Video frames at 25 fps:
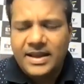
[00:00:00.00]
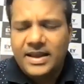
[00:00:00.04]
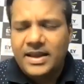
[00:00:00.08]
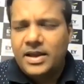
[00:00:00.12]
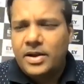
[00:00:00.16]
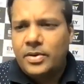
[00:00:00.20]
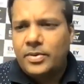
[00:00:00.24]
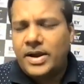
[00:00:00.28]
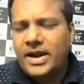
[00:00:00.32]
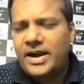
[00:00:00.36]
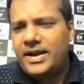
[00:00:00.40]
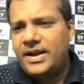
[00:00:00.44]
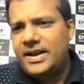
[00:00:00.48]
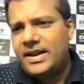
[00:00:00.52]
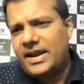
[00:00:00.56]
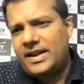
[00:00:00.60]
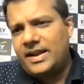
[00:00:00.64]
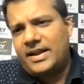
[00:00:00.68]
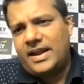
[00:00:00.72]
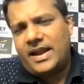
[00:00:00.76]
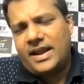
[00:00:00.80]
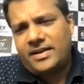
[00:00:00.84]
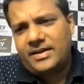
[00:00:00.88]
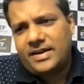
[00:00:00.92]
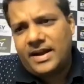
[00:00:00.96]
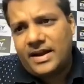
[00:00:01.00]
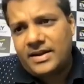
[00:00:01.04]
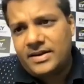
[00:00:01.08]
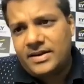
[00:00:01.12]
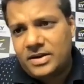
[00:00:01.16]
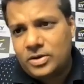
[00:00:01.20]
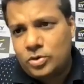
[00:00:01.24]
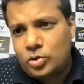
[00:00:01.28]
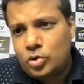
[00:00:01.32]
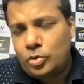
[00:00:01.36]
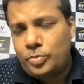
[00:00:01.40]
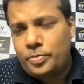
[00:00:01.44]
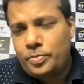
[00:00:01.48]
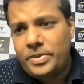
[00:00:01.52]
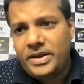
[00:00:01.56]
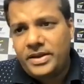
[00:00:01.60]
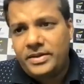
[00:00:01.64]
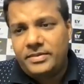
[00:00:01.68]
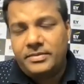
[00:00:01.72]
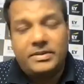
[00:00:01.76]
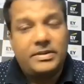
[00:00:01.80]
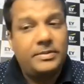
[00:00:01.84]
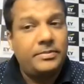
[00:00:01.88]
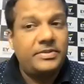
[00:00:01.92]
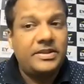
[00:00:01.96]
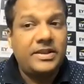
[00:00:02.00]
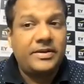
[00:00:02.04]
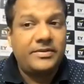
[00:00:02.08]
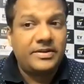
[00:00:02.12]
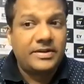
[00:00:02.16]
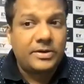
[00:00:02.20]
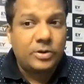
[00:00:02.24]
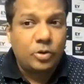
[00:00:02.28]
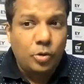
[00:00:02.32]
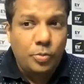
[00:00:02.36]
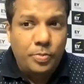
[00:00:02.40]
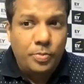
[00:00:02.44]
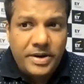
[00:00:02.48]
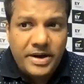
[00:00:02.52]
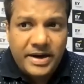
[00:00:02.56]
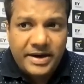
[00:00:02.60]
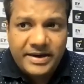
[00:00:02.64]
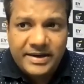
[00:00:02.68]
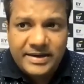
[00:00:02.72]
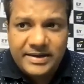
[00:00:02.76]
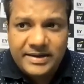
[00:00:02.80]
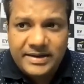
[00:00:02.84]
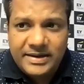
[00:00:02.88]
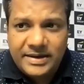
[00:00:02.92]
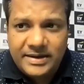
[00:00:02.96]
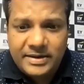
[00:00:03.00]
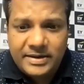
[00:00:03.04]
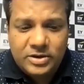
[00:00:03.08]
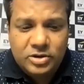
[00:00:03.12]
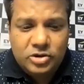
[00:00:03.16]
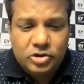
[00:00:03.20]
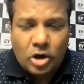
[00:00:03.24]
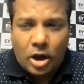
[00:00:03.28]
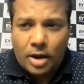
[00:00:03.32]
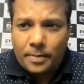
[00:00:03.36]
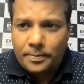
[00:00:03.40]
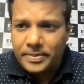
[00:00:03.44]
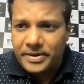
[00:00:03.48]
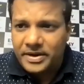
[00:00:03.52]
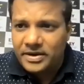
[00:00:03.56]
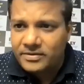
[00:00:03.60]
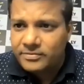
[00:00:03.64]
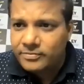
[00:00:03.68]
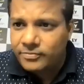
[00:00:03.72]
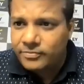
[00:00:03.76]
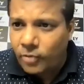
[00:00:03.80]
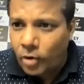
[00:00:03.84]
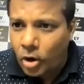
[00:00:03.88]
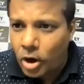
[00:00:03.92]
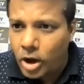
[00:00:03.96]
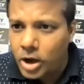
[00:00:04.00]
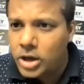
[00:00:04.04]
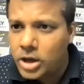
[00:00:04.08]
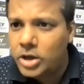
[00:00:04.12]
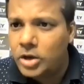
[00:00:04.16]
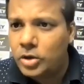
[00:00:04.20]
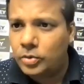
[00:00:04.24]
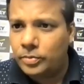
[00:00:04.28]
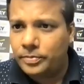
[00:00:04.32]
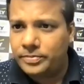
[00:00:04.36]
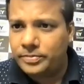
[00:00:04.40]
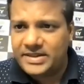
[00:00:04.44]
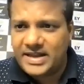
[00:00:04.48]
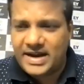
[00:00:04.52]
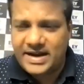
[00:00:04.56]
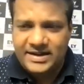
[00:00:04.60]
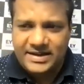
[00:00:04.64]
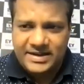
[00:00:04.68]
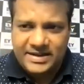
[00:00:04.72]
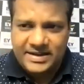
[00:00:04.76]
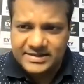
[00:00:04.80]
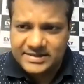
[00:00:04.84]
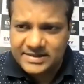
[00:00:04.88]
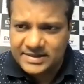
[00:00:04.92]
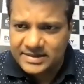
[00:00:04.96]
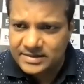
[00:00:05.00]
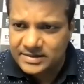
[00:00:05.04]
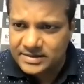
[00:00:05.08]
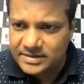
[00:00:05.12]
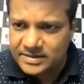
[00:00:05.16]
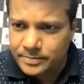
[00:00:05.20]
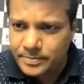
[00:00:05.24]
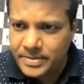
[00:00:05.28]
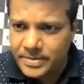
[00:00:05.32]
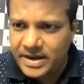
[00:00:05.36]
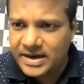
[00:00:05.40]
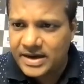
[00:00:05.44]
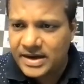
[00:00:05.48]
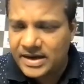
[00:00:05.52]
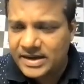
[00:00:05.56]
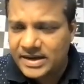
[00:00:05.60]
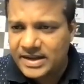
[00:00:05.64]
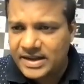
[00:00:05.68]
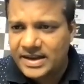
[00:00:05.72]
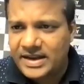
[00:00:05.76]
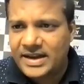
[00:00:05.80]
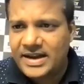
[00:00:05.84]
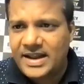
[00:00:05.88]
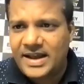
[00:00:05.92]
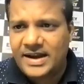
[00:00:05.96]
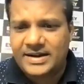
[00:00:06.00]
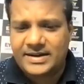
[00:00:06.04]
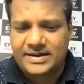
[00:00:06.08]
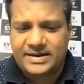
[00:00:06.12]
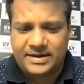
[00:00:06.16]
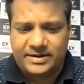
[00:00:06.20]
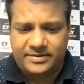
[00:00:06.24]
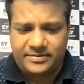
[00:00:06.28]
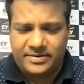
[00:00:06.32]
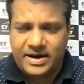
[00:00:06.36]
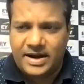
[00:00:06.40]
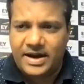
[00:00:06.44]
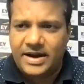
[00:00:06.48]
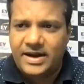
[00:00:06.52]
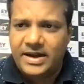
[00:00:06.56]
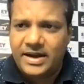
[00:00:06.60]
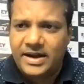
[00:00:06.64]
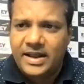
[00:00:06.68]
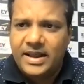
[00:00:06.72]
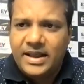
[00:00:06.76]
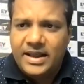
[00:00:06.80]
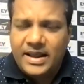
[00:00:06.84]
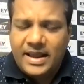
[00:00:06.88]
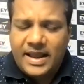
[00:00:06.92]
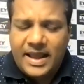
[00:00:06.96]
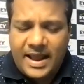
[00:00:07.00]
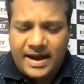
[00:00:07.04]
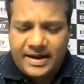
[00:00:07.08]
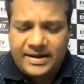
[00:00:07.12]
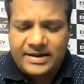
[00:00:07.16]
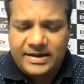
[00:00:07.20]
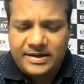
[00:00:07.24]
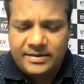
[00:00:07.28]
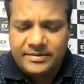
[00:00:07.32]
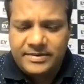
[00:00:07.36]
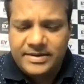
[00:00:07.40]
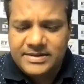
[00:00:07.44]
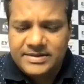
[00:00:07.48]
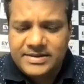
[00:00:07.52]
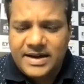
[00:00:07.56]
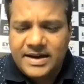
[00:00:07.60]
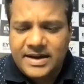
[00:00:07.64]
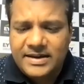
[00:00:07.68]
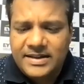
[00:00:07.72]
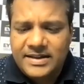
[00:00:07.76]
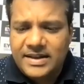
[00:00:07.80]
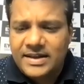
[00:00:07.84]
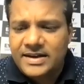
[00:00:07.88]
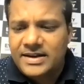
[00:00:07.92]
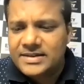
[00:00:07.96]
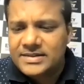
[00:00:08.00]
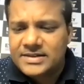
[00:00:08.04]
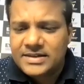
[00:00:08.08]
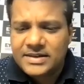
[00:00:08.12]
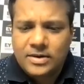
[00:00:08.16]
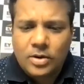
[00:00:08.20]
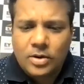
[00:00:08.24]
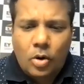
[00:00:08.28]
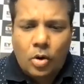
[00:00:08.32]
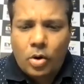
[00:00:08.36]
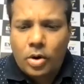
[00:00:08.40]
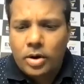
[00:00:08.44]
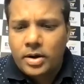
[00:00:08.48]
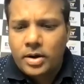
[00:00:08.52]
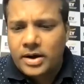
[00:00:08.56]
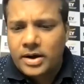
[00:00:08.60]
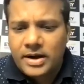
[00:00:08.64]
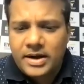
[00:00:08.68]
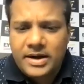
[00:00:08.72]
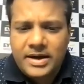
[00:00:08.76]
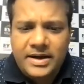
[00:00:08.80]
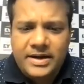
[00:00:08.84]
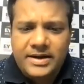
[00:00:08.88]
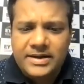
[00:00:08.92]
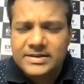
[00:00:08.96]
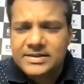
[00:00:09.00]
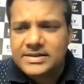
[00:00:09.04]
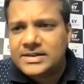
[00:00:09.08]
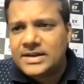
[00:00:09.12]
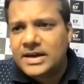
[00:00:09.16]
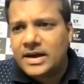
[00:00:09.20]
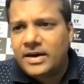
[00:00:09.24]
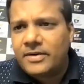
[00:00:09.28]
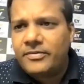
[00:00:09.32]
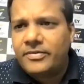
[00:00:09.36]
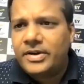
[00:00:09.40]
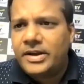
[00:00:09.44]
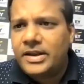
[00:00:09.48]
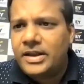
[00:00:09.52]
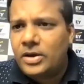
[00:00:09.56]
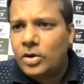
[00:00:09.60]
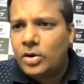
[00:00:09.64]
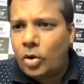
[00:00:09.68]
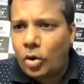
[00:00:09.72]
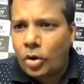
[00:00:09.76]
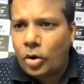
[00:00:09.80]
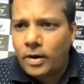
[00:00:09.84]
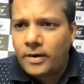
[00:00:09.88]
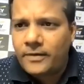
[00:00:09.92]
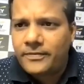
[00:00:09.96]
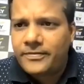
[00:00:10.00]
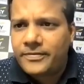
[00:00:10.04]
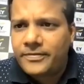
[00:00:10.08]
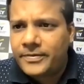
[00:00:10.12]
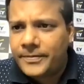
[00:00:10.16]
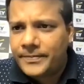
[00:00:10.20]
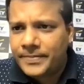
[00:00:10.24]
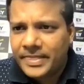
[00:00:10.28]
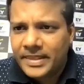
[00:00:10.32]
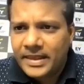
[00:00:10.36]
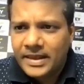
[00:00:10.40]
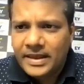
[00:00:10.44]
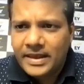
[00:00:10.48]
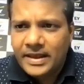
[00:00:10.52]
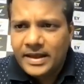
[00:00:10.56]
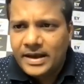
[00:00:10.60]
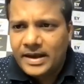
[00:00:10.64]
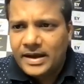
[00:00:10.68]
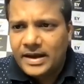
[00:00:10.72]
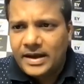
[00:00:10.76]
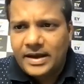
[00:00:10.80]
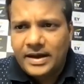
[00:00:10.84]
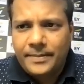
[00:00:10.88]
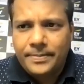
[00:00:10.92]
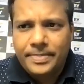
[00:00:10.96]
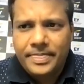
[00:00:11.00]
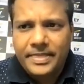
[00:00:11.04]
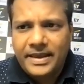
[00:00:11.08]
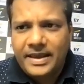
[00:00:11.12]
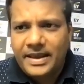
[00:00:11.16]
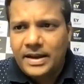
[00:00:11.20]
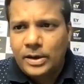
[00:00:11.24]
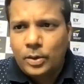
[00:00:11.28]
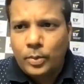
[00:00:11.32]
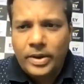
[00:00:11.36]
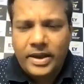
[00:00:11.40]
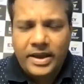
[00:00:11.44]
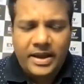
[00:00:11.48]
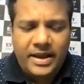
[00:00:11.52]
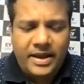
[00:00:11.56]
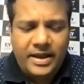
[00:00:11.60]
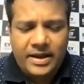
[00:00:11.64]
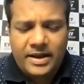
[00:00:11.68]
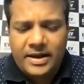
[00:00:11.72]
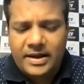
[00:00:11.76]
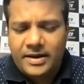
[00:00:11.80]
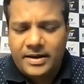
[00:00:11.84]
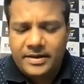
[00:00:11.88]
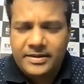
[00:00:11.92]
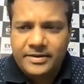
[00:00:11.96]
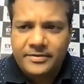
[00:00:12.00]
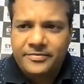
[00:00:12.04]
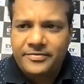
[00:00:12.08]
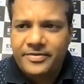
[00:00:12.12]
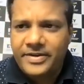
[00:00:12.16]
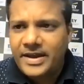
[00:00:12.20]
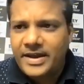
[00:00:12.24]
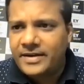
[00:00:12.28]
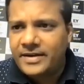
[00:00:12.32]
right? And it could be, there could be a drop in volume. That doesn't make it inactive, right? Active is that there is an orderly discovery of in a way the fair